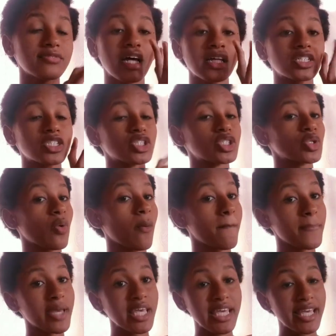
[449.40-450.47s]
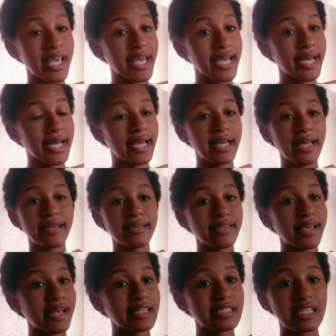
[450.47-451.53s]
That's so me.
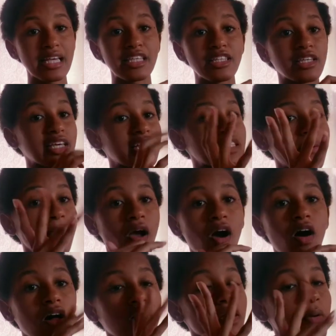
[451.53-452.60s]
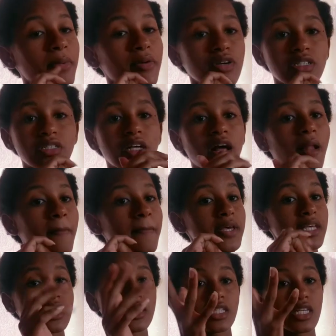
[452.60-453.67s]
Yes, you can tell me all your personal
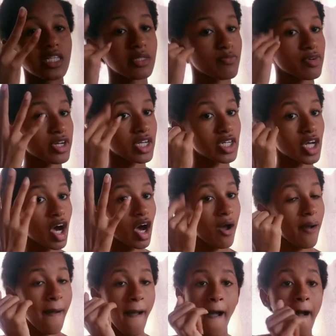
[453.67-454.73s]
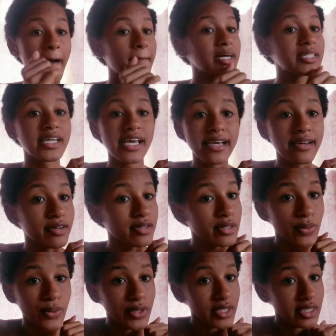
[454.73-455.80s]
business, bring it on, but you ain't gonna know
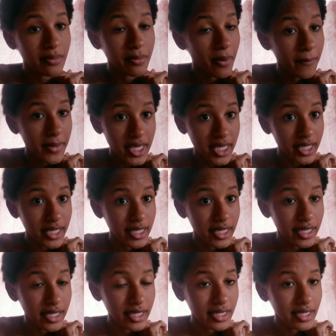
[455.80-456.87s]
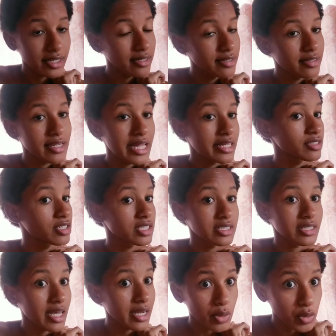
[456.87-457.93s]
nothing about me. That's just
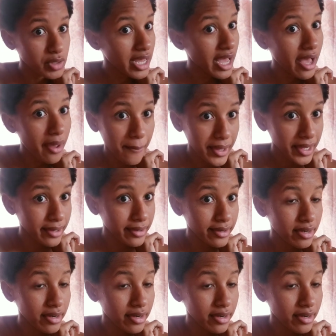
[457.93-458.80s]
not gonna happen.